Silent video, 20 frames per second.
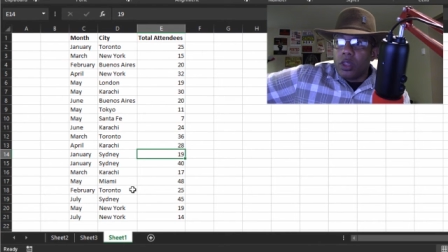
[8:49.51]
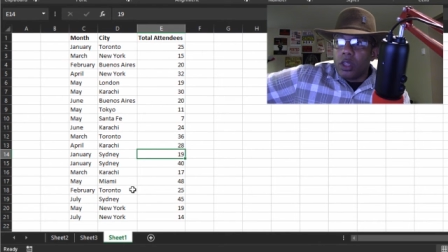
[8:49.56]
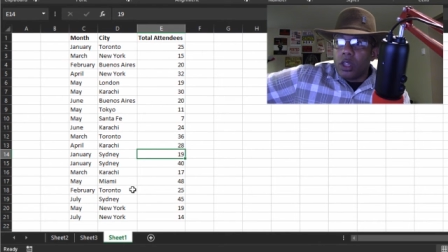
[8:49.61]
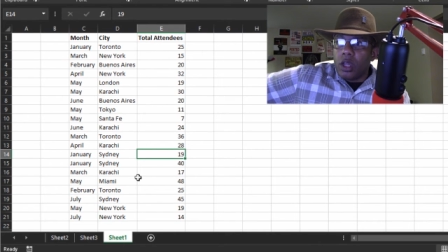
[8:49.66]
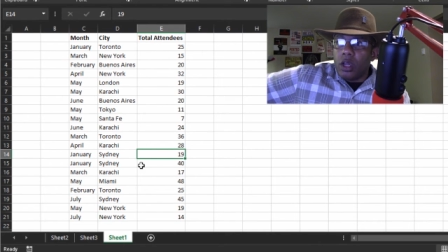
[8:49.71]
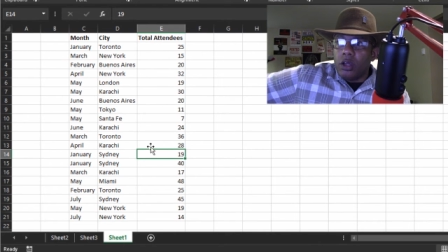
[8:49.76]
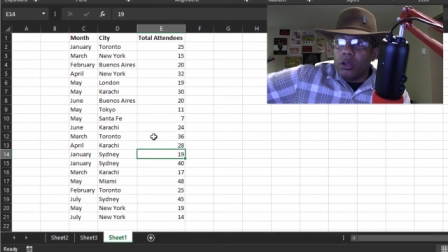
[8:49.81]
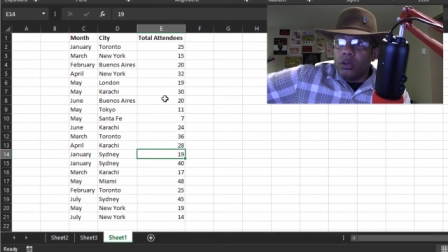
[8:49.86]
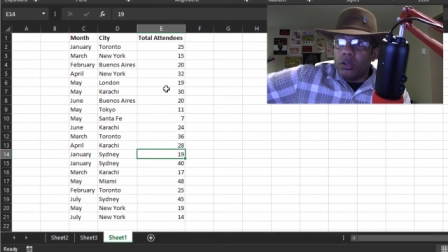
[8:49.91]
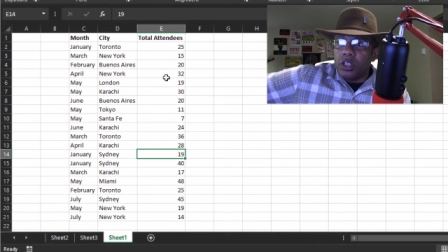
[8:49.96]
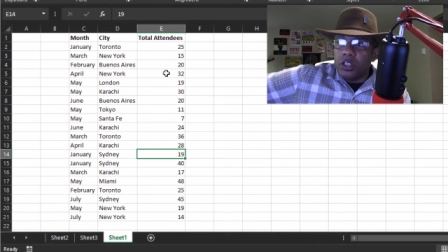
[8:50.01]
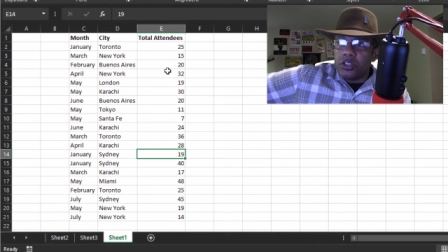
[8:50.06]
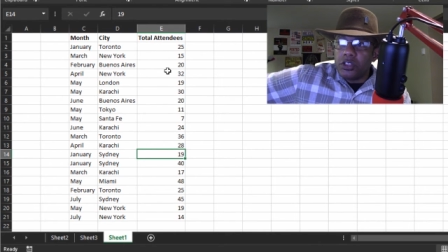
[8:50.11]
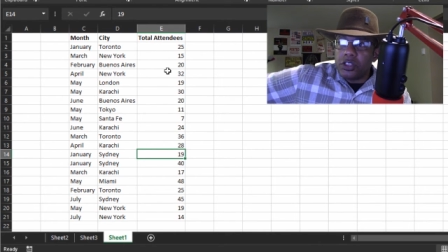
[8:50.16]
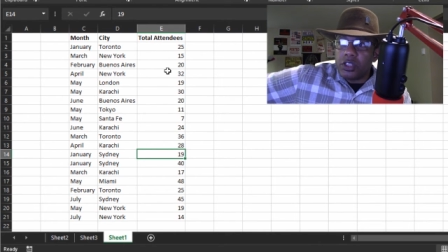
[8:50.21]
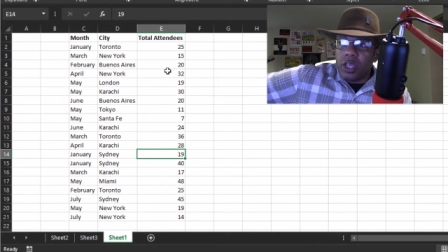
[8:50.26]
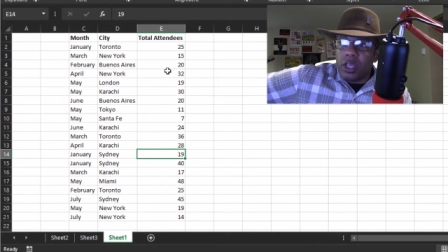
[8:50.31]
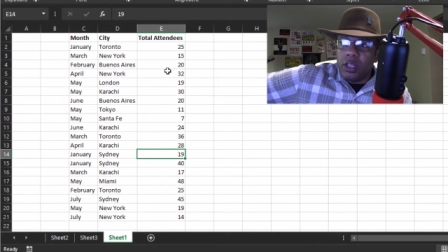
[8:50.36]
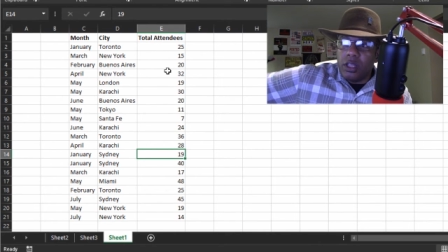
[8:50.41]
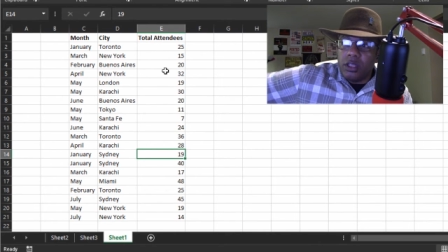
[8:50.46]
Now, let's
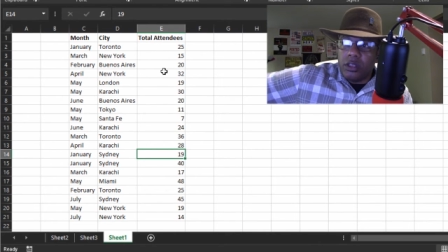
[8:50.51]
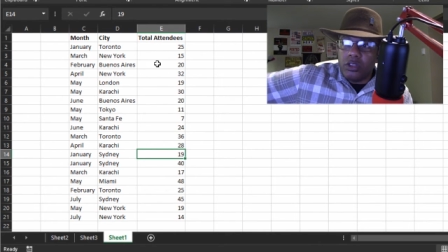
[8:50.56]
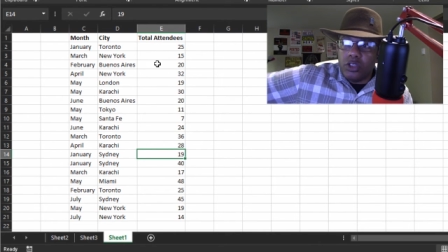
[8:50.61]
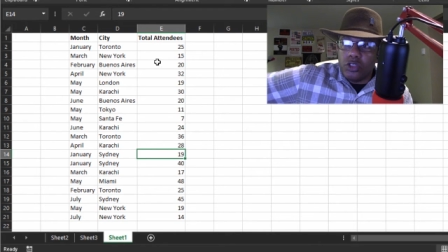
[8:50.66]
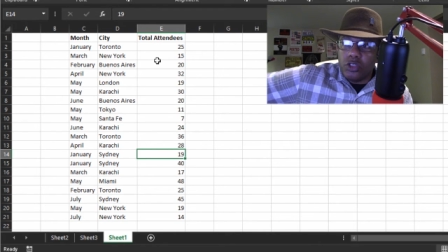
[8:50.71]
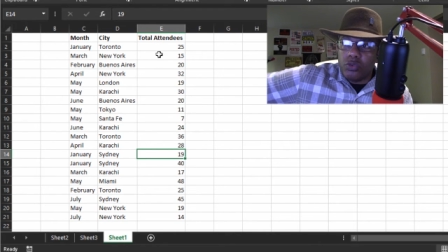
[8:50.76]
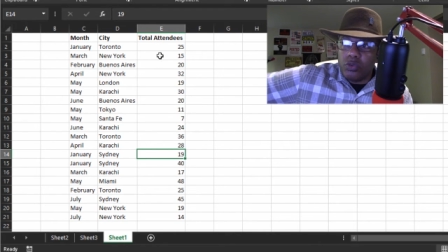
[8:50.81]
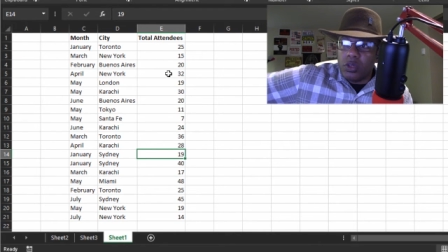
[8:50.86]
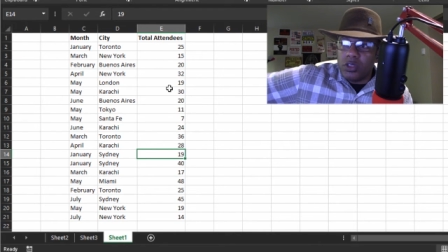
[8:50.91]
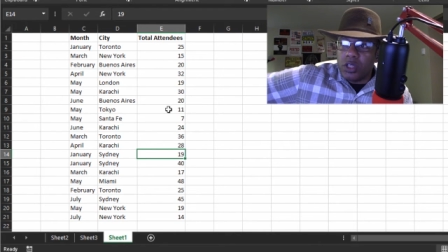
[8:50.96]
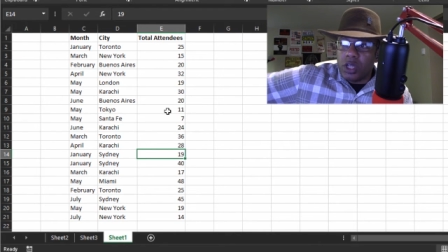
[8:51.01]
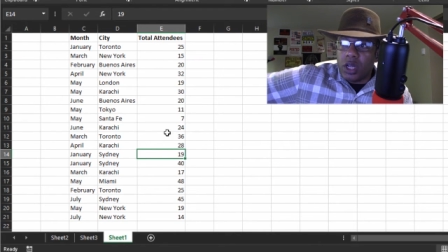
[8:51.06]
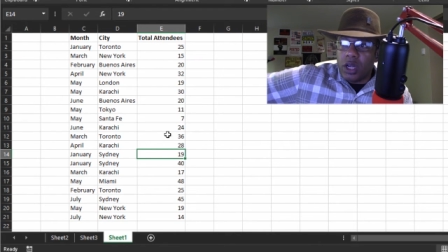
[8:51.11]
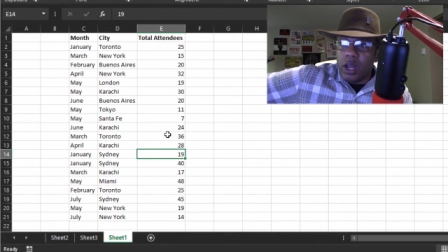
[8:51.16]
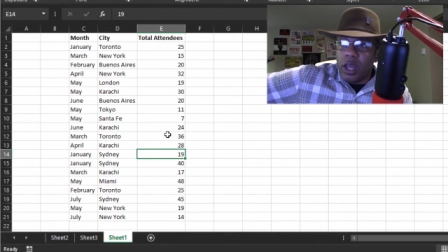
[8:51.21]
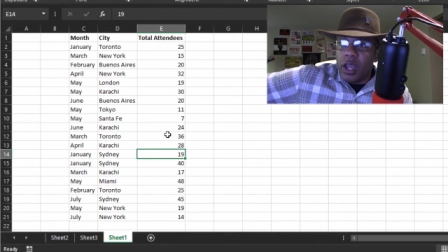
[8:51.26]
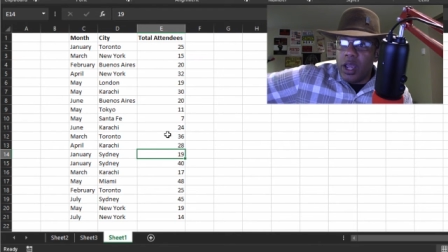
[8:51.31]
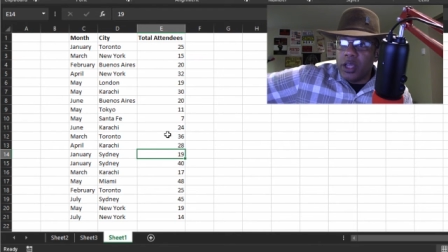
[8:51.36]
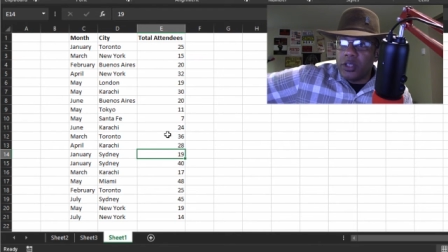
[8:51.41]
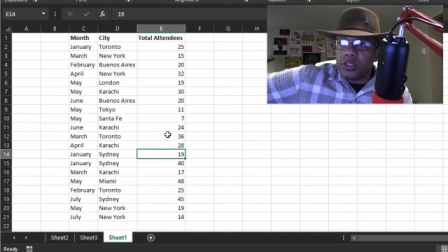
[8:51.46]
say that this was a
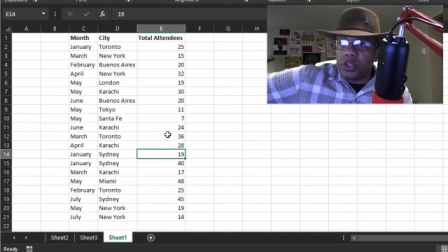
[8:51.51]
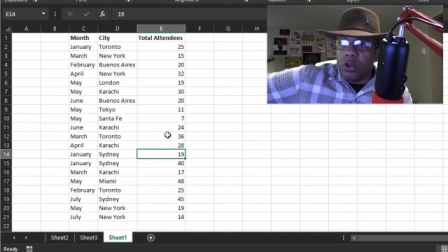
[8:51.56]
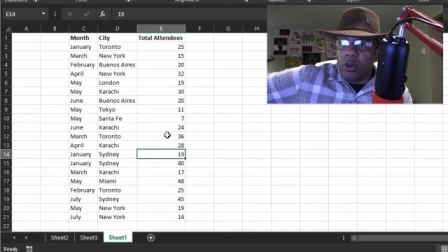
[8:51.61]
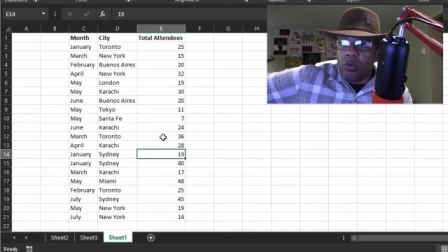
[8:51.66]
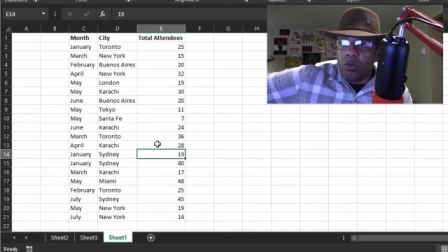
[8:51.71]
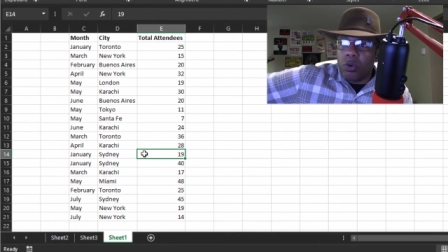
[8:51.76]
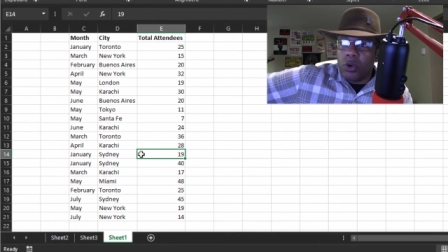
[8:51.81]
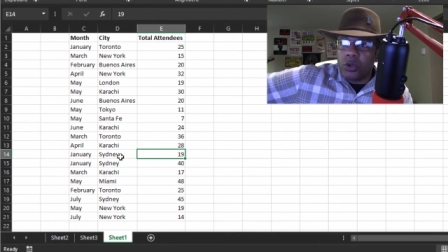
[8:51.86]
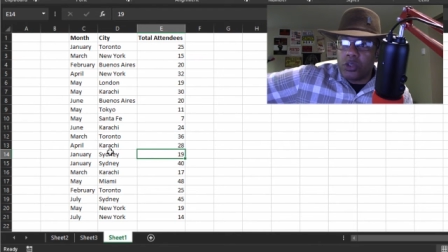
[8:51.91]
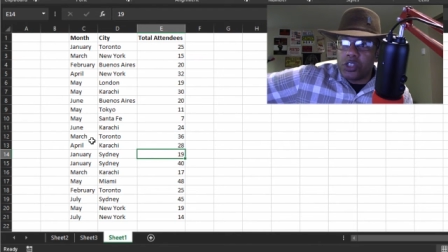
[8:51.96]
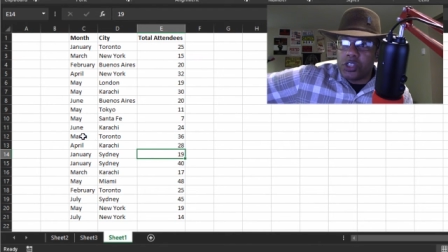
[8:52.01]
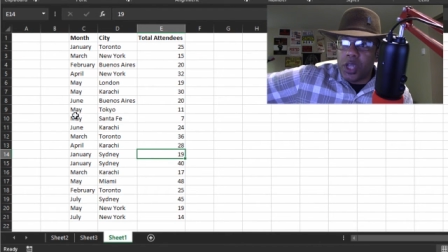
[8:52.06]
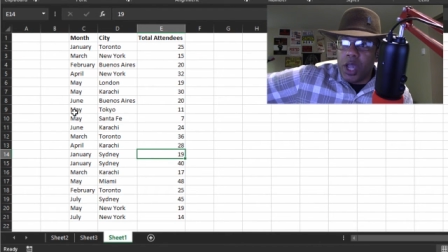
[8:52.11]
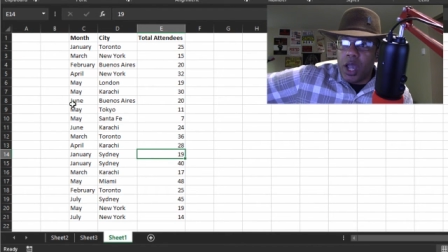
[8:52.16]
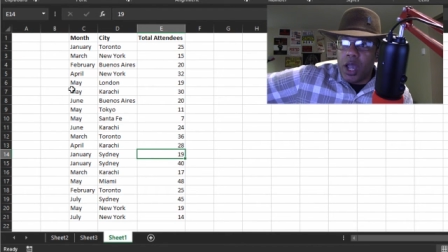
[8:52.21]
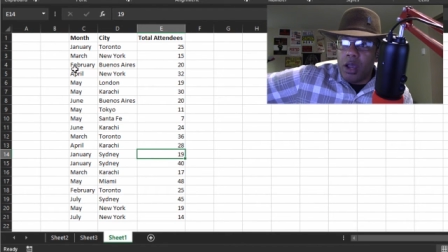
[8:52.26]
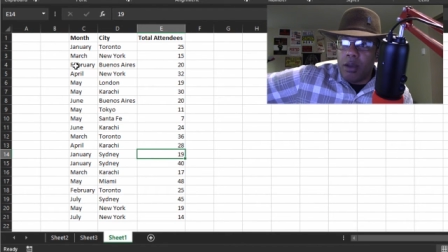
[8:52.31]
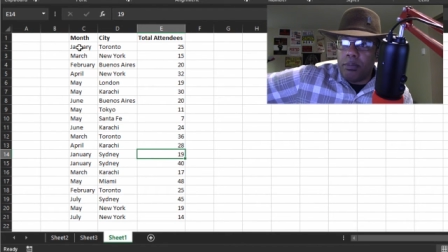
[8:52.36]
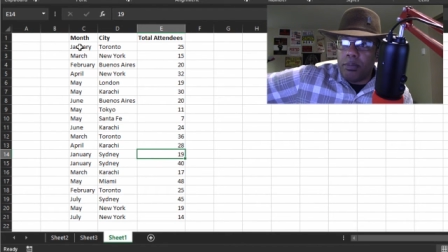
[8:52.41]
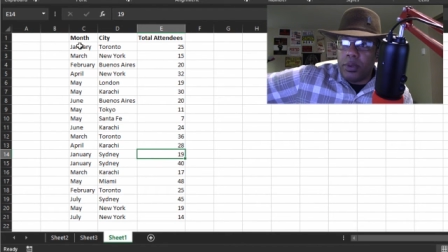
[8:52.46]
class or a
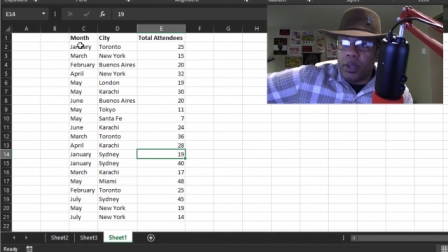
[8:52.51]
workshop